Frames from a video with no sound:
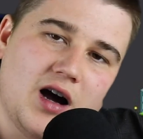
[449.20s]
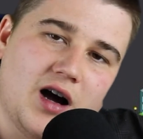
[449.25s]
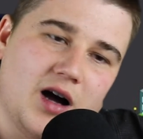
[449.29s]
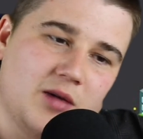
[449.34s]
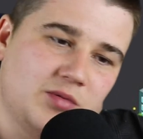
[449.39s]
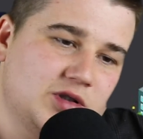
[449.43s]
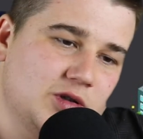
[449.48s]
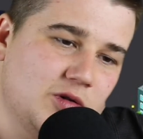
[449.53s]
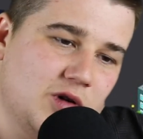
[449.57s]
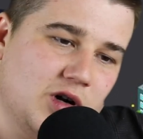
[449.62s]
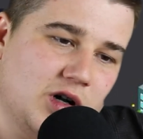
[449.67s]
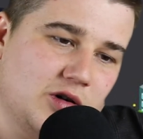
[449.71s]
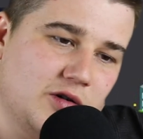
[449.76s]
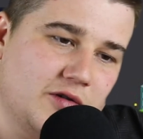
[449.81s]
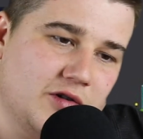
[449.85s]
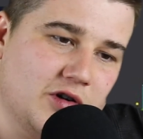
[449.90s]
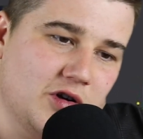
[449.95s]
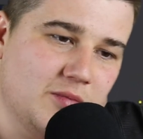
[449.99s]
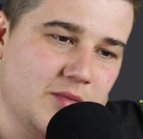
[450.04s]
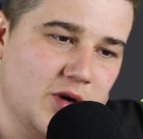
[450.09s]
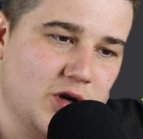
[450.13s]
I'm still a holder
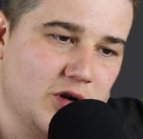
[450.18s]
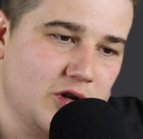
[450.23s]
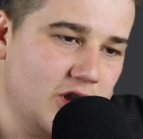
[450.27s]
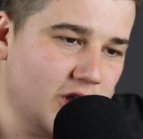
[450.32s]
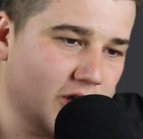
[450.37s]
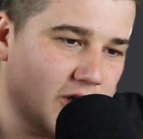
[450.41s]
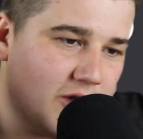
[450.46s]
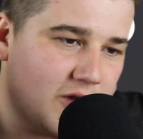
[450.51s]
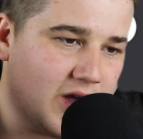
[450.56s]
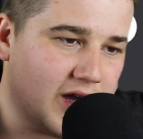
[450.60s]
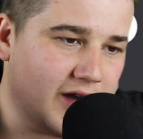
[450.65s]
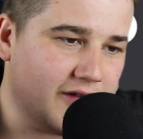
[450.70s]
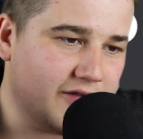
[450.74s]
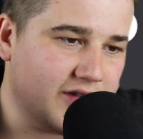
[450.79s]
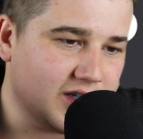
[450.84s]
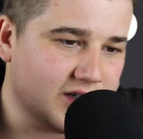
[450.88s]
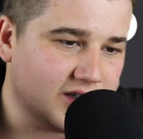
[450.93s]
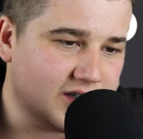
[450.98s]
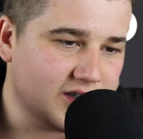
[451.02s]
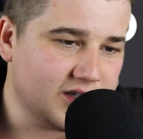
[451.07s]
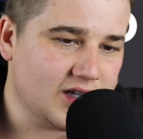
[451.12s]
of Komodo. I
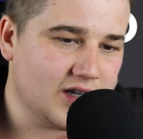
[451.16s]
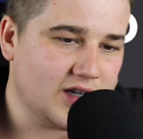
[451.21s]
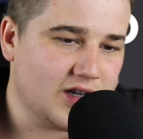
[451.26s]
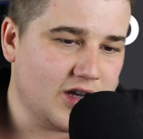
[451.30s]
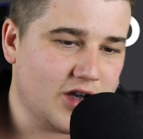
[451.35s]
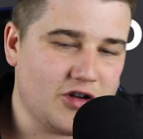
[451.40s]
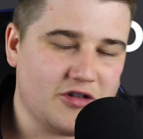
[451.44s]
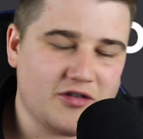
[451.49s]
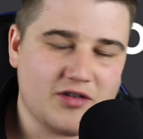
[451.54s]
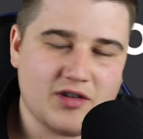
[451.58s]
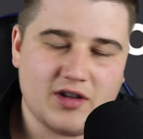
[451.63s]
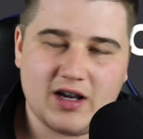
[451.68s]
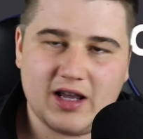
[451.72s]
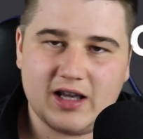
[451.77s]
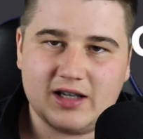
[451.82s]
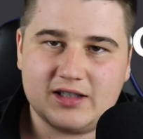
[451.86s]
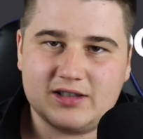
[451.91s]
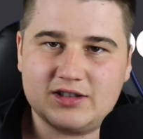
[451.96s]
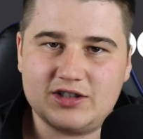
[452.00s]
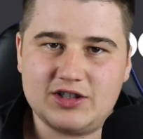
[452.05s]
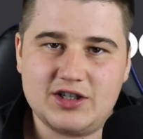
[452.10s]
think uh, over the
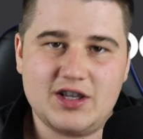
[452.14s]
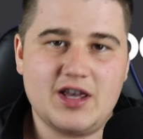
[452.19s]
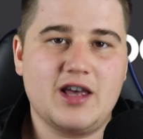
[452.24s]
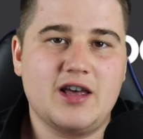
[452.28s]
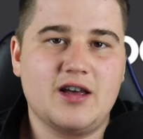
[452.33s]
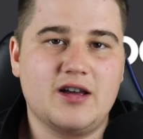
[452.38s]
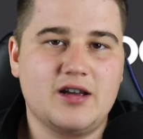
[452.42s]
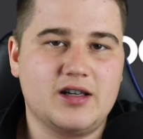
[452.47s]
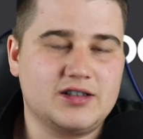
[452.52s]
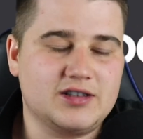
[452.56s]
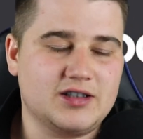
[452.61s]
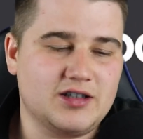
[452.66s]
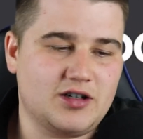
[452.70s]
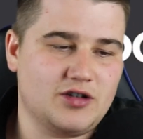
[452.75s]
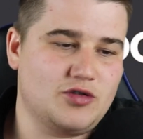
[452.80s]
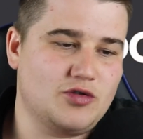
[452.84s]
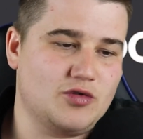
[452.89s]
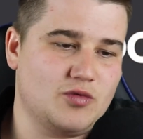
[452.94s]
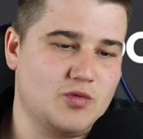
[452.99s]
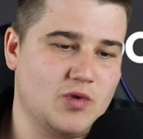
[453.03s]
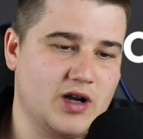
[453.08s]
next year, it's going to
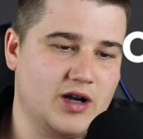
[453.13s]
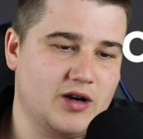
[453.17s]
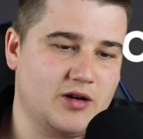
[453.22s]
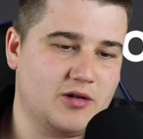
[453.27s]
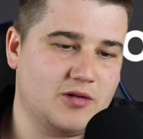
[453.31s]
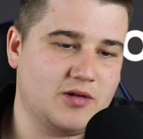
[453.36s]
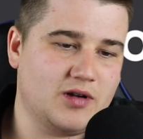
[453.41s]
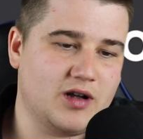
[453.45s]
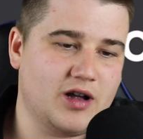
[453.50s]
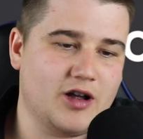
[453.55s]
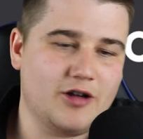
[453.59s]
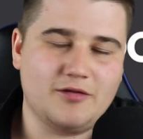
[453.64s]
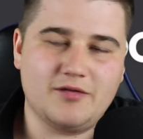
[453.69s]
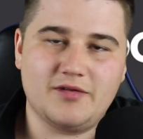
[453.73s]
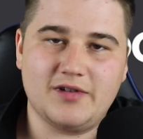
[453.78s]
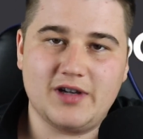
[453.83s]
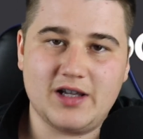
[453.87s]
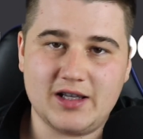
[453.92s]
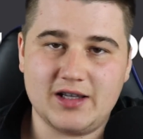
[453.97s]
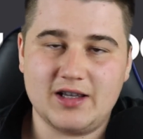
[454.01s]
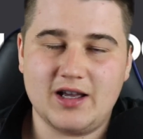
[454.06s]
do well,
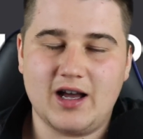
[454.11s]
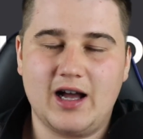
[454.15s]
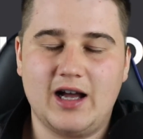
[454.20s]
hopefully.